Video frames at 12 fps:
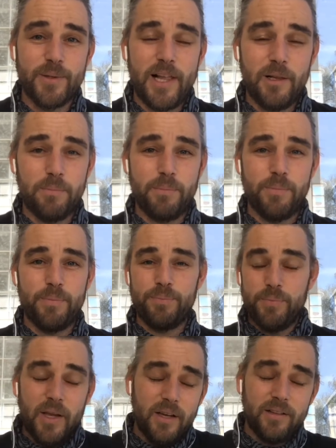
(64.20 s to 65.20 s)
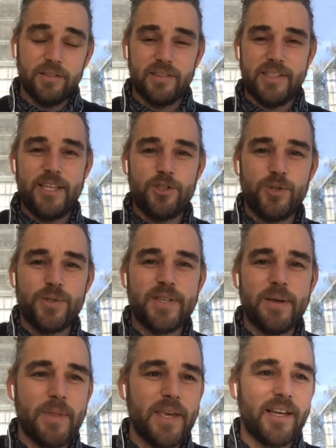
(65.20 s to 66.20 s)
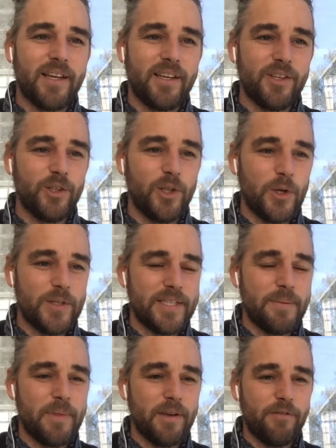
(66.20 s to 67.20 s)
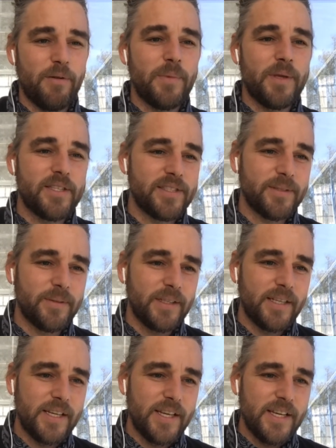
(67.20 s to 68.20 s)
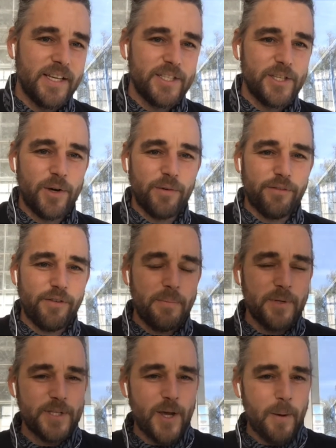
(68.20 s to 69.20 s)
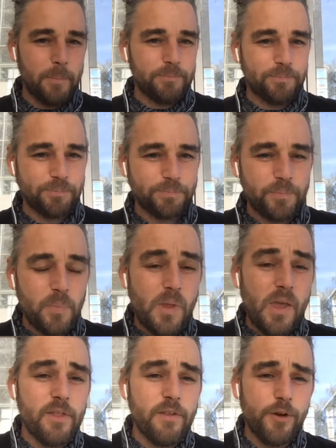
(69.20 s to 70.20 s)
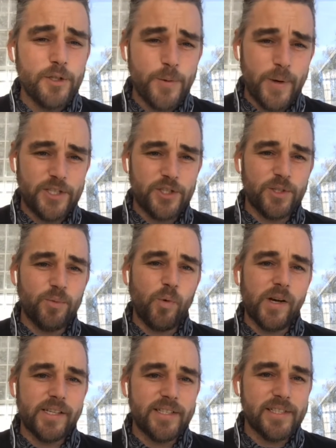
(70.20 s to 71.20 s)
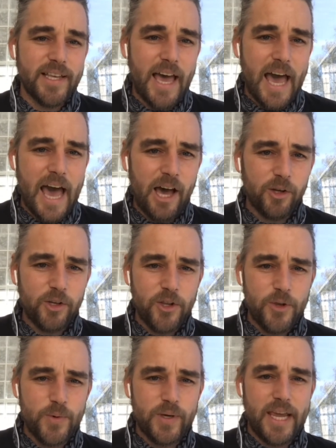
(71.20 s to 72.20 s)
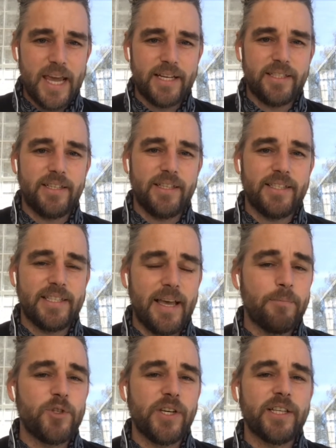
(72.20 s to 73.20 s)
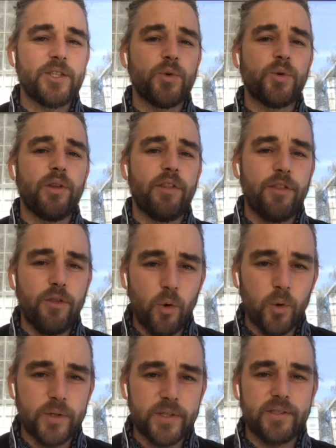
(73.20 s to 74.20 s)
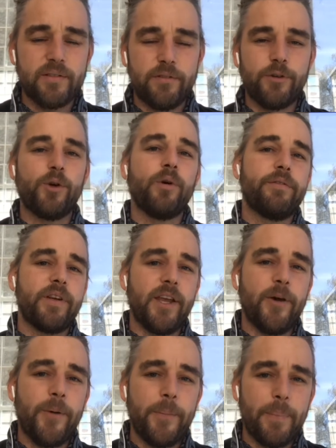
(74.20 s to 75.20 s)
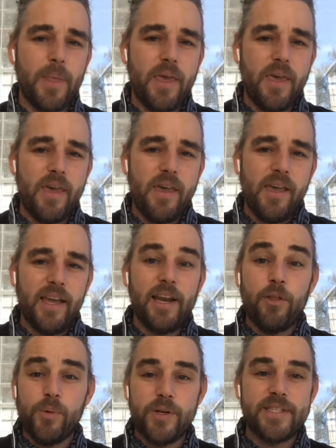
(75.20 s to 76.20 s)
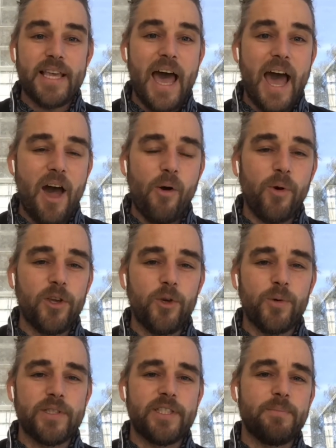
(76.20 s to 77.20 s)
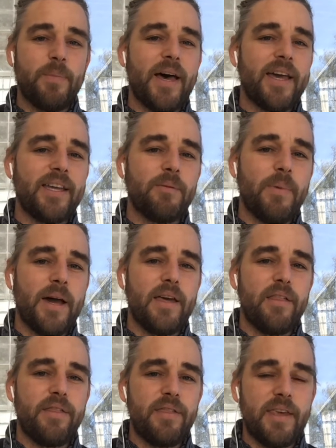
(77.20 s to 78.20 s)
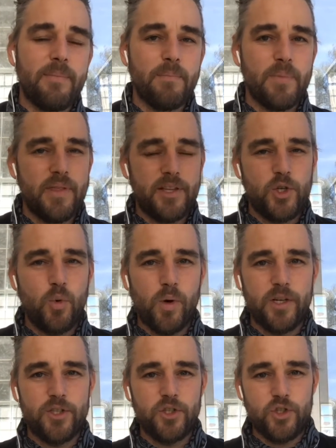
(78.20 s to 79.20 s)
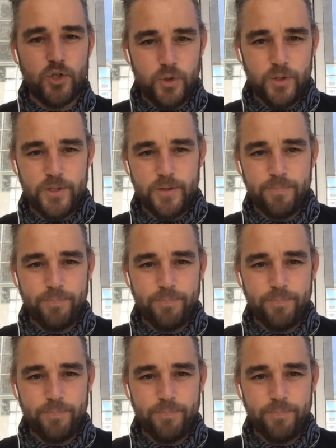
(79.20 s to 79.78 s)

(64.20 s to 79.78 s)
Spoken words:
will help. Yeah, I'll teach you something, you'll learn something from this. So from the top, the first question was, how do you get a subject or a thought for your video? In other words, how are you inspired by a theme that you want to shoot?